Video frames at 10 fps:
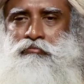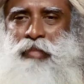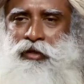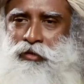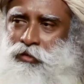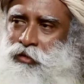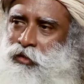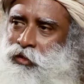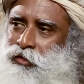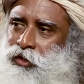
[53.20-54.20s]
but
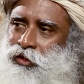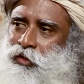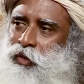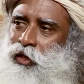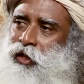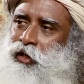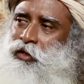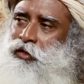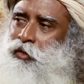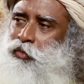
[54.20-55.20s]
just the very air
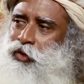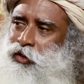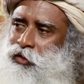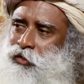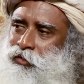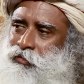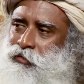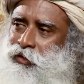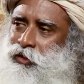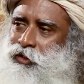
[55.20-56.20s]
that they breathe
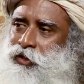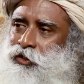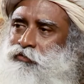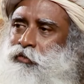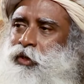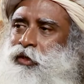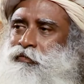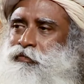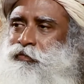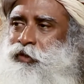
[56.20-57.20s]
is
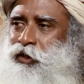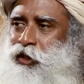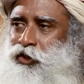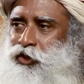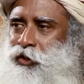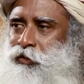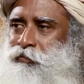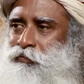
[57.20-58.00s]
transformative in nature.